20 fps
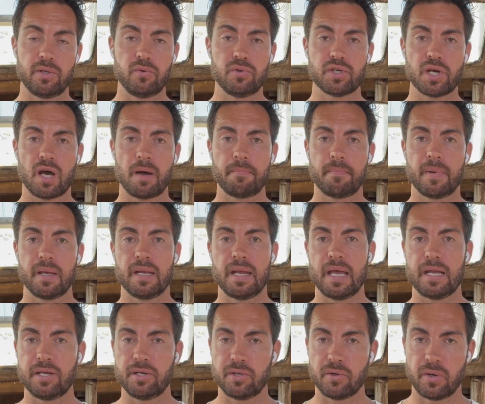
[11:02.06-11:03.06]
job and
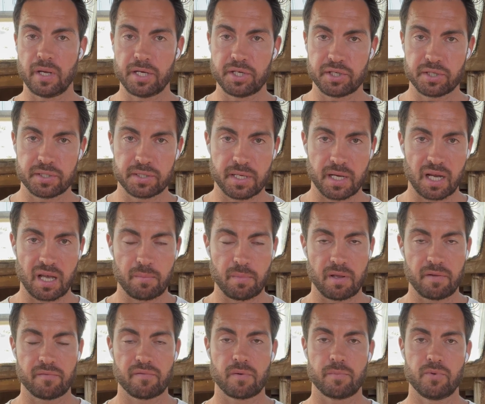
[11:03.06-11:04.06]
any donations that come
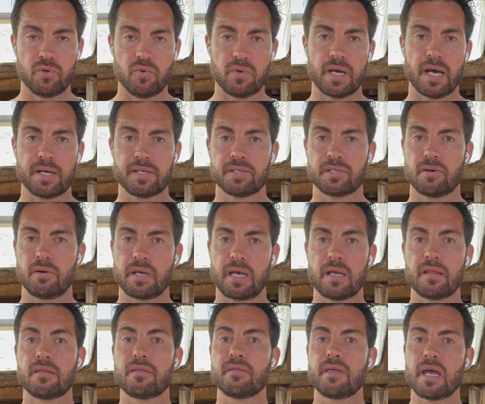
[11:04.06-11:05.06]
in from you guys. So
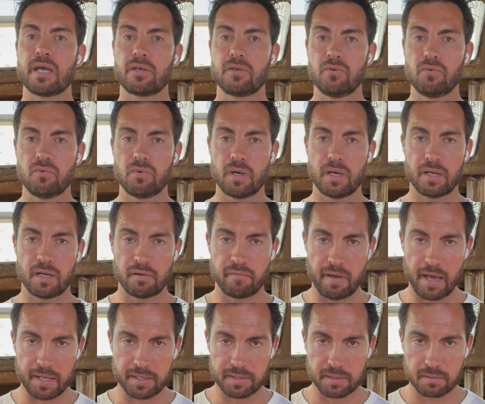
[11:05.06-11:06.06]
again, thank you in
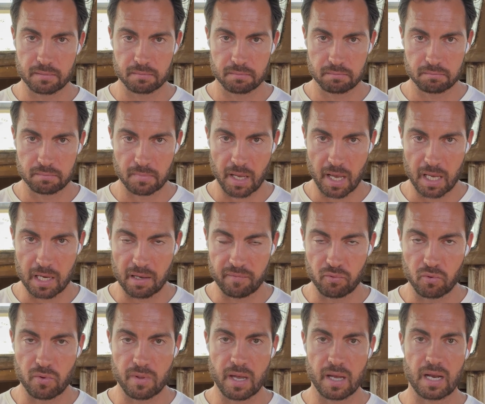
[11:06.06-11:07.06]
advance, any of
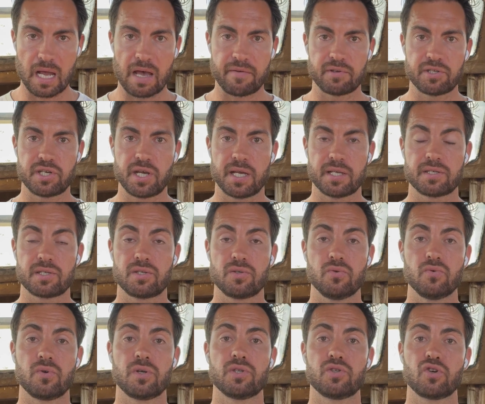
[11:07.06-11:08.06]
you that have a chance
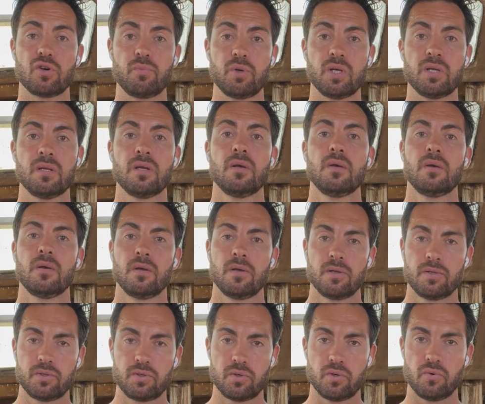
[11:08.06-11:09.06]
to contribute
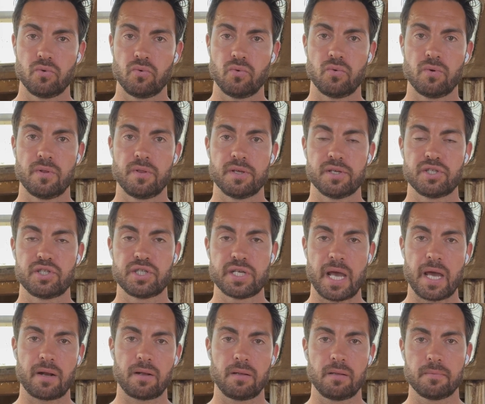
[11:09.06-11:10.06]
to this
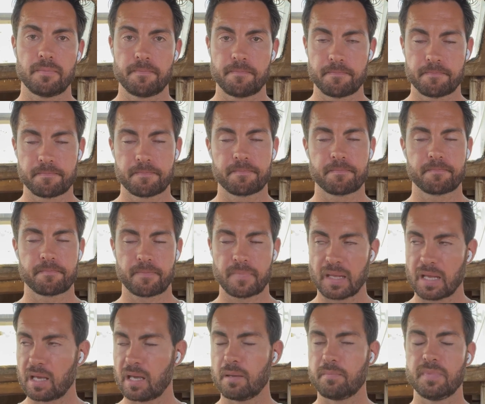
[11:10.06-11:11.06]
channel.
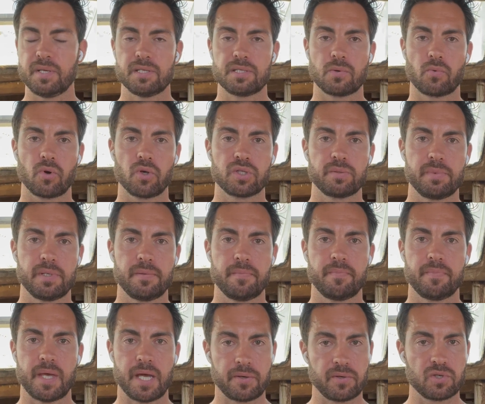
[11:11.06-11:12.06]
It means the world to me.
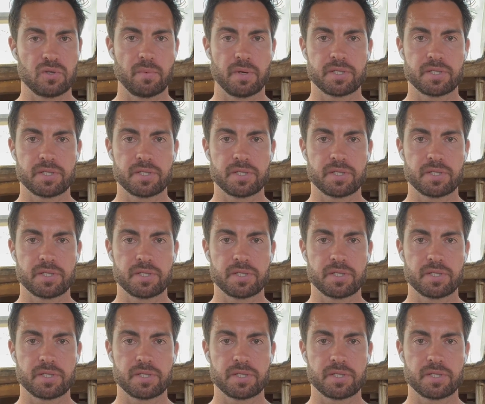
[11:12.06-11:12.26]
Thank you so much.